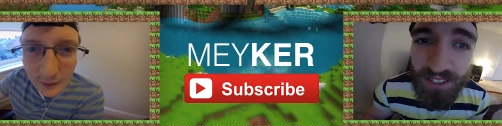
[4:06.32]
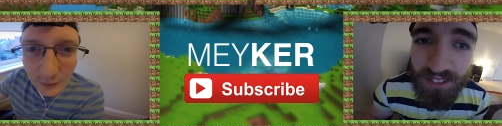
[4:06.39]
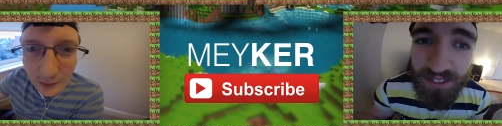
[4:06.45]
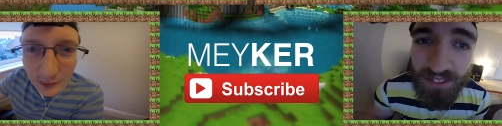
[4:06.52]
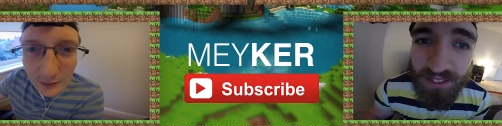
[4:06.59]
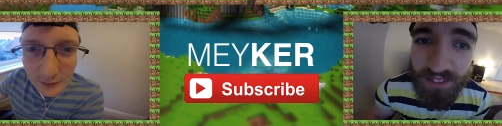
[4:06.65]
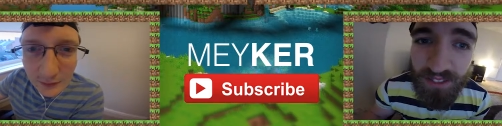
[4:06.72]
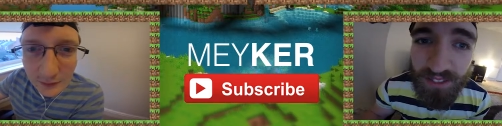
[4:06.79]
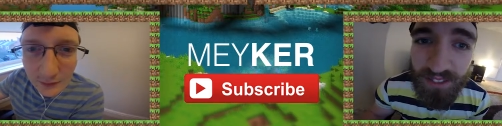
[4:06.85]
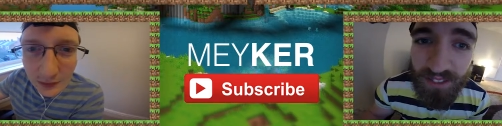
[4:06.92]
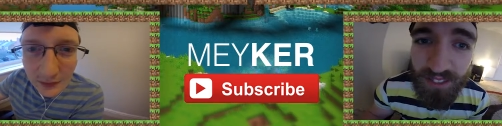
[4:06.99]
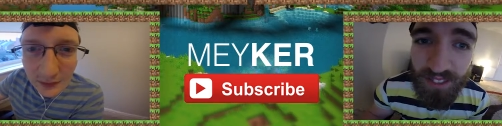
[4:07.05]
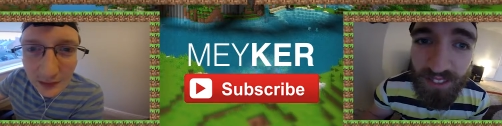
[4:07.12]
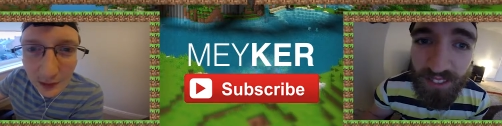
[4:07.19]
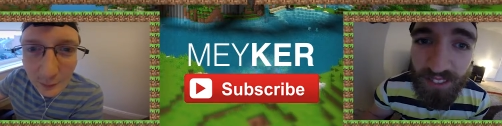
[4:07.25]
Speaker 1: Right,
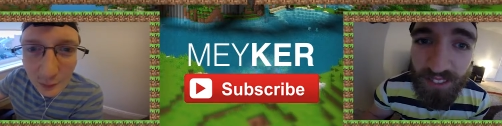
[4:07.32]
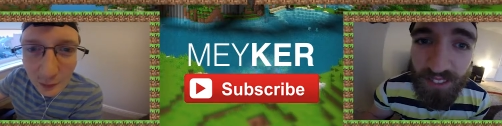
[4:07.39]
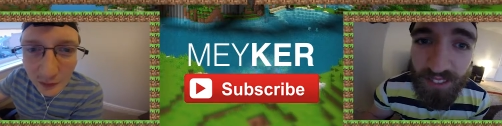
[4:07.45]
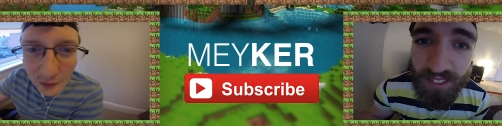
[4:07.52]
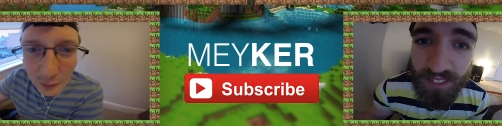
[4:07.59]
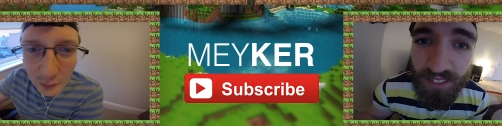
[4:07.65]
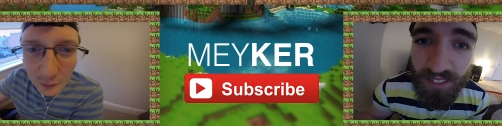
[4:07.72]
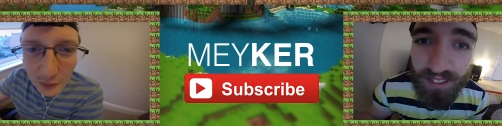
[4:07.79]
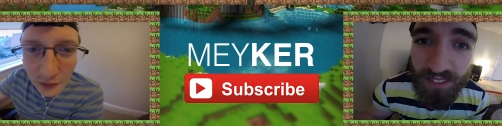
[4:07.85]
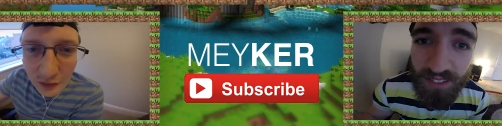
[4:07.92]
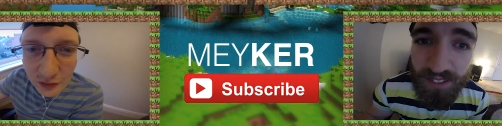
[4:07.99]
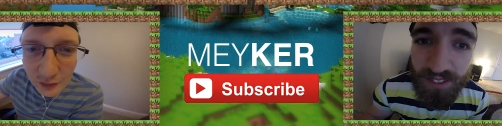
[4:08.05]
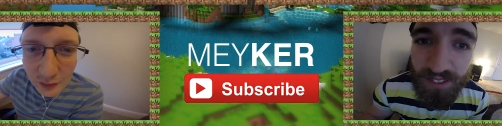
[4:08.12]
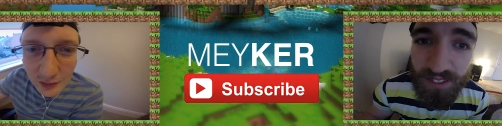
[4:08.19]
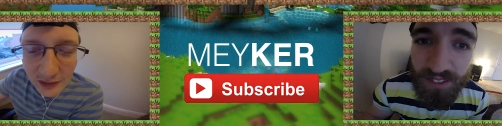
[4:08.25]
right. I'm gonna do a run
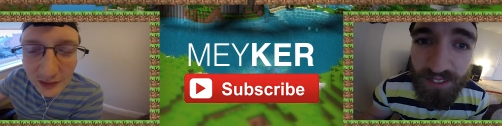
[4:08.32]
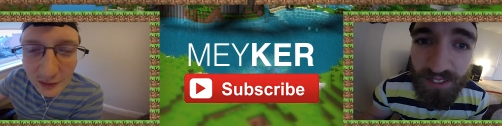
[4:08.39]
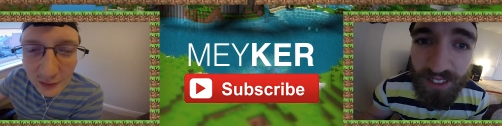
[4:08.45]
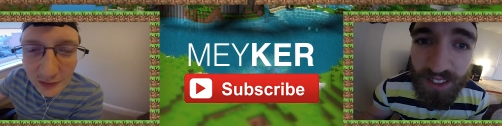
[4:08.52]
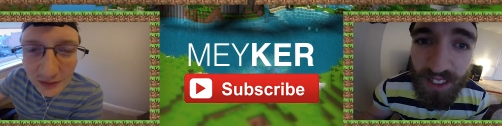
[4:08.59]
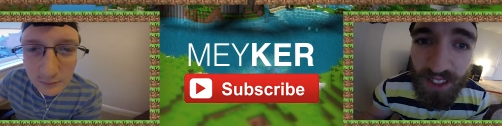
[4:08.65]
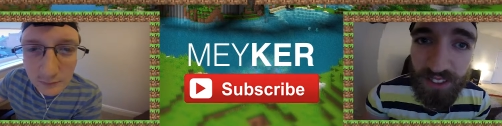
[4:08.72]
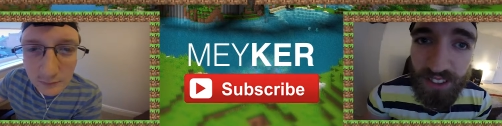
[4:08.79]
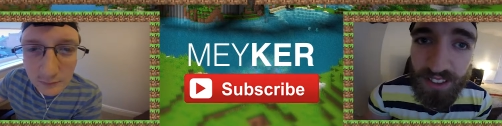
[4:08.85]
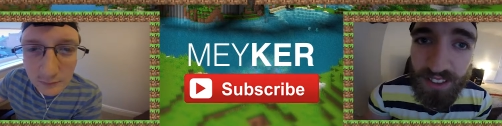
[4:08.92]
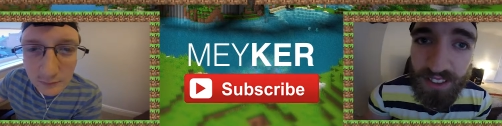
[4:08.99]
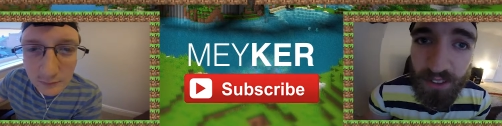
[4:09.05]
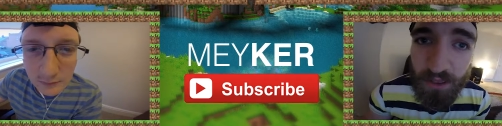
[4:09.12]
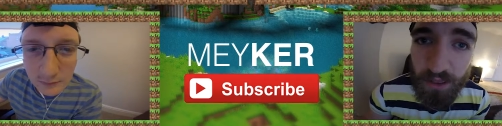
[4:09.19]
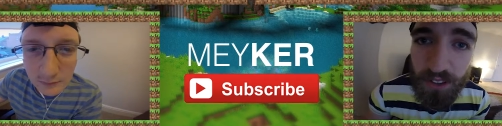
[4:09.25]
and jump on this one. Right,
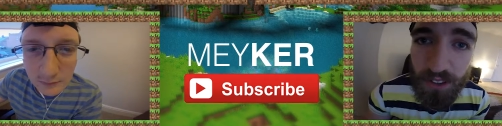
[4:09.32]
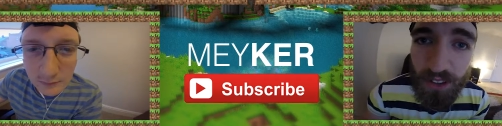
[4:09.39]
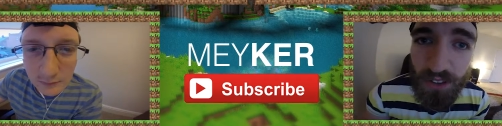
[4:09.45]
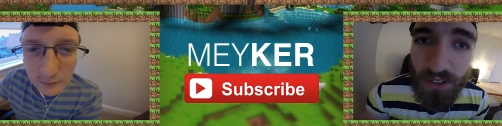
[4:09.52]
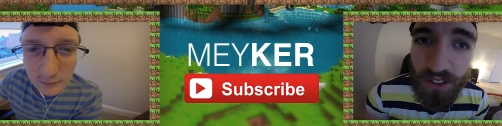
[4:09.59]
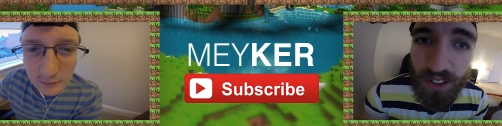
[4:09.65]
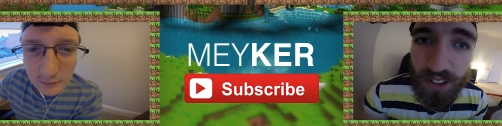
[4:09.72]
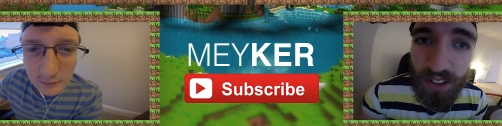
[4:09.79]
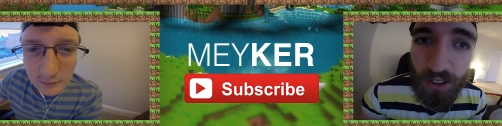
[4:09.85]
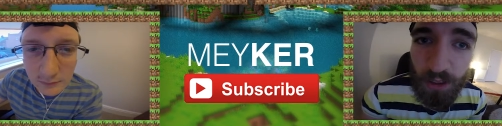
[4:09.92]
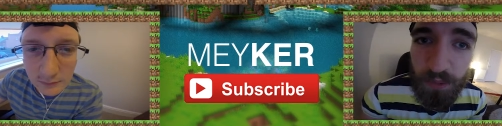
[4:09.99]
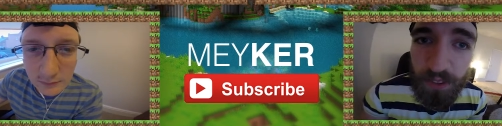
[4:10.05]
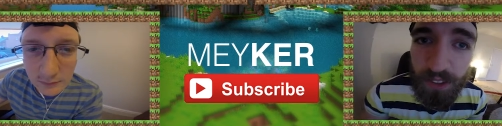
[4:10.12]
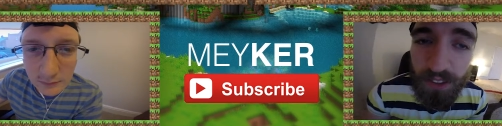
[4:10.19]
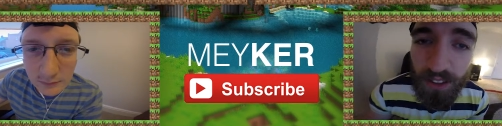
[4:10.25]
tell me when you're gonna run, and I'll
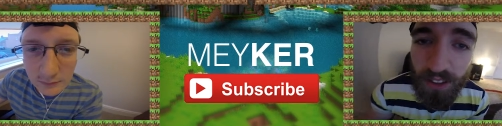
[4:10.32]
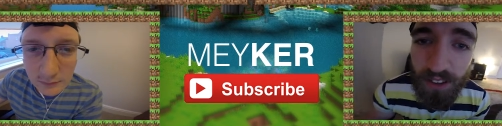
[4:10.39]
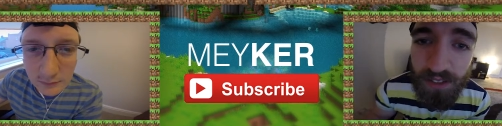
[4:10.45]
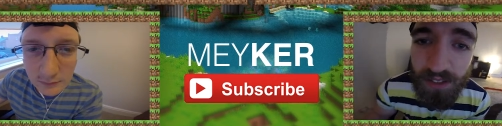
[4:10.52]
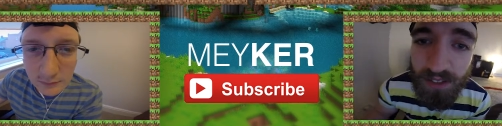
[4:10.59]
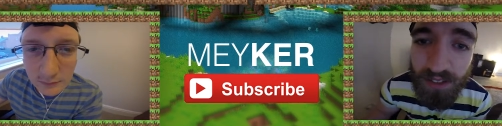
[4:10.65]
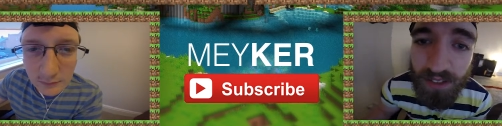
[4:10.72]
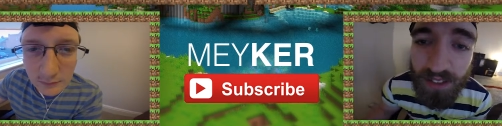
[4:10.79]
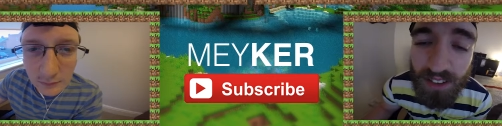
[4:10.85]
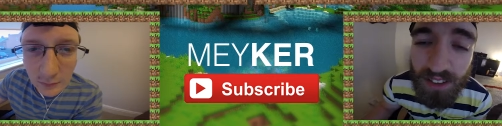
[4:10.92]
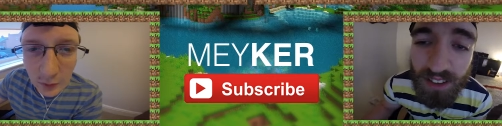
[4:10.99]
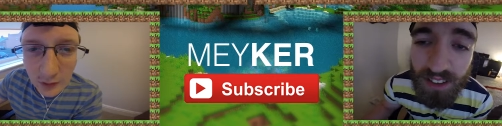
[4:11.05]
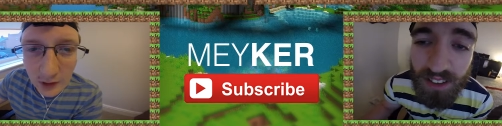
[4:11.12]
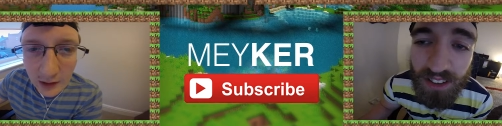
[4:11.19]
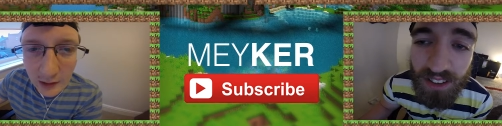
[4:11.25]
open the door.
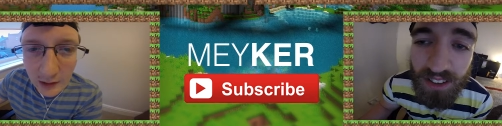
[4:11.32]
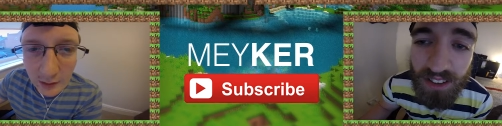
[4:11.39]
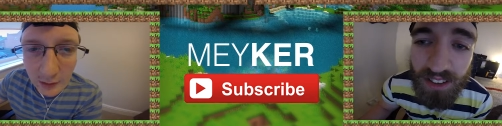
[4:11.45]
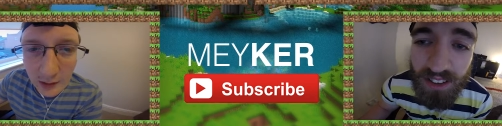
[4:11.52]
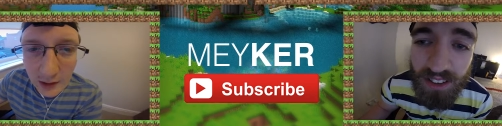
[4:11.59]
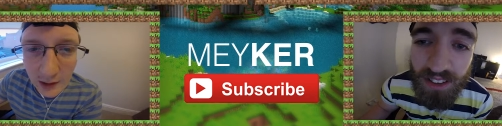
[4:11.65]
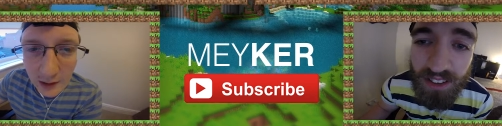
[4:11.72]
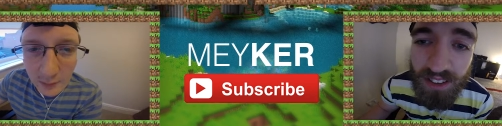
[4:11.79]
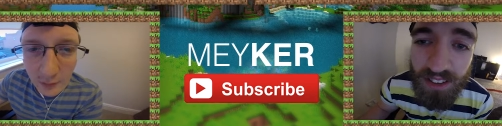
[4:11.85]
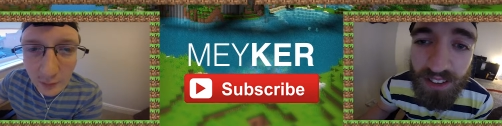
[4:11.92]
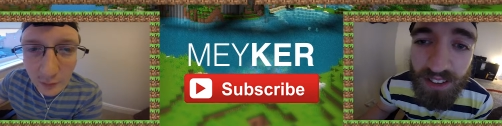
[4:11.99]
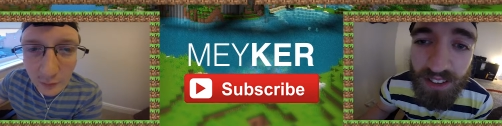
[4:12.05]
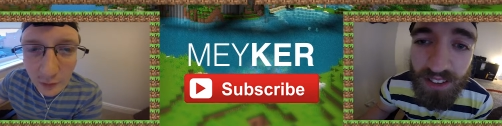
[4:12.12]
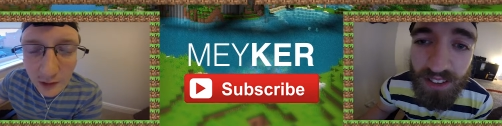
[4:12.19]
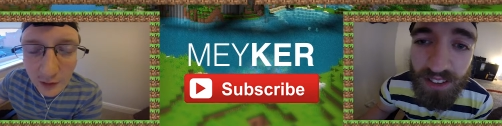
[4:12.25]
Okay, okay, I'm
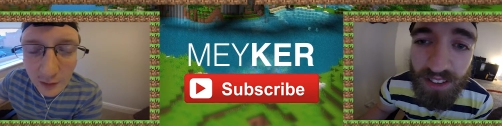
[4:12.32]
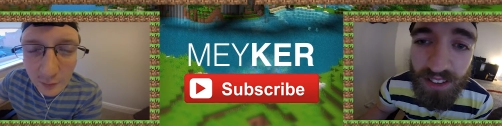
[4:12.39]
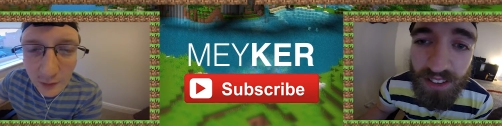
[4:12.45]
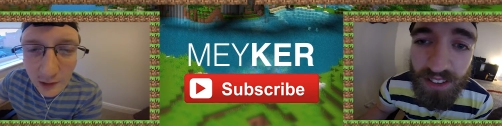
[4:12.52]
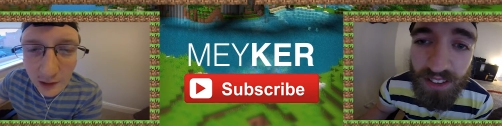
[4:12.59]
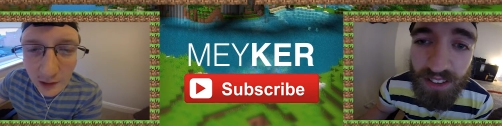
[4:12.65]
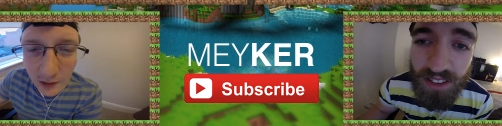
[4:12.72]
gonna run in three,